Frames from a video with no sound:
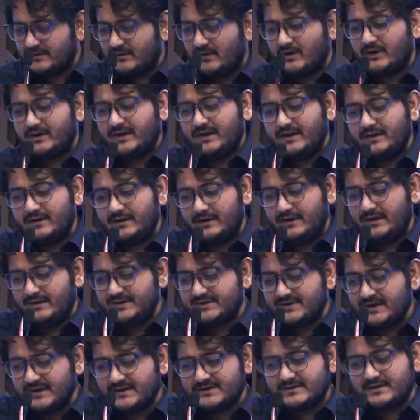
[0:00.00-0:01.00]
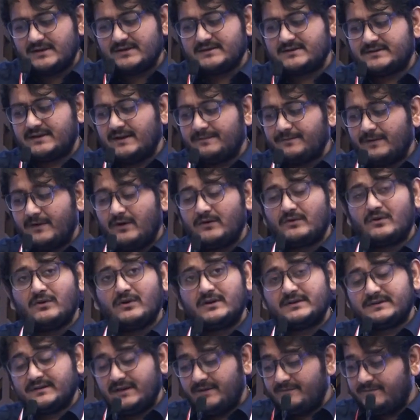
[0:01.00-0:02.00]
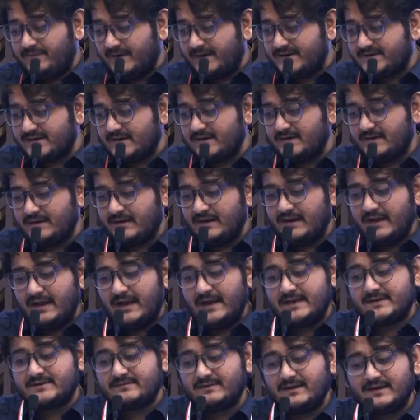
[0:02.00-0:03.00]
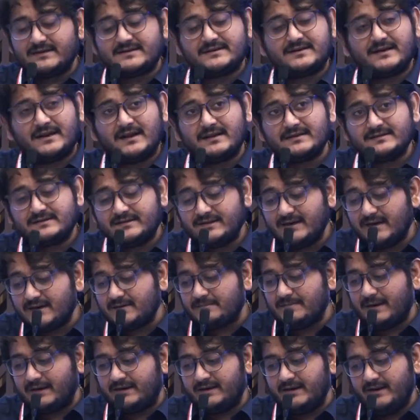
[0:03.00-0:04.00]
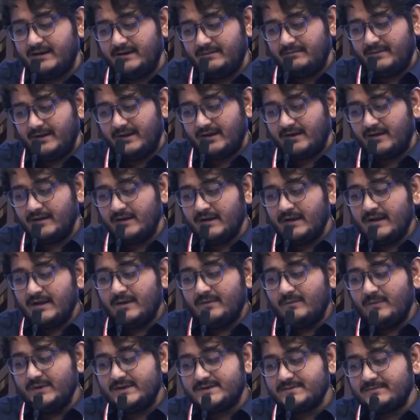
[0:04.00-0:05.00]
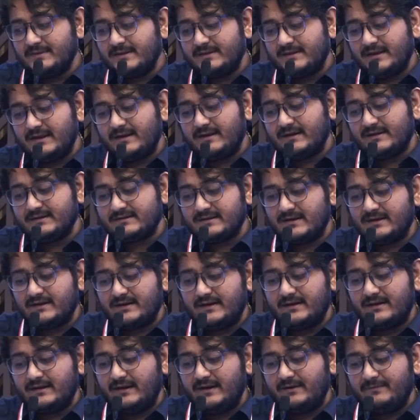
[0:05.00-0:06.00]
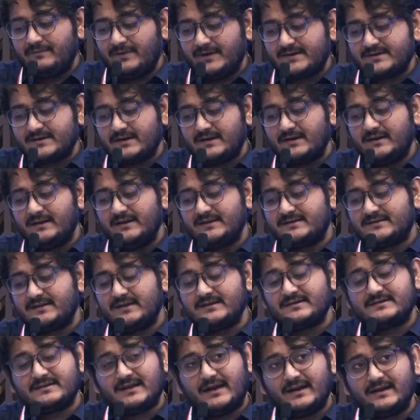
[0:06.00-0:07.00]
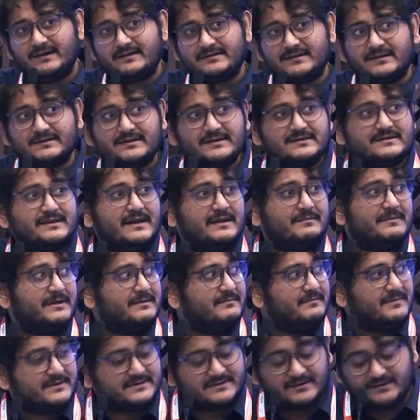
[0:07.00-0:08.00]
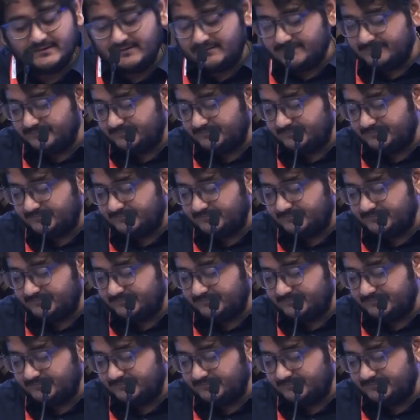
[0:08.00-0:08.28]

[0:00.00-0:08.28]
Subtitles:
or incisional staphylococcus infection as well as transient bacteremia, which may then result in infection in distant sites such as damaged muscle.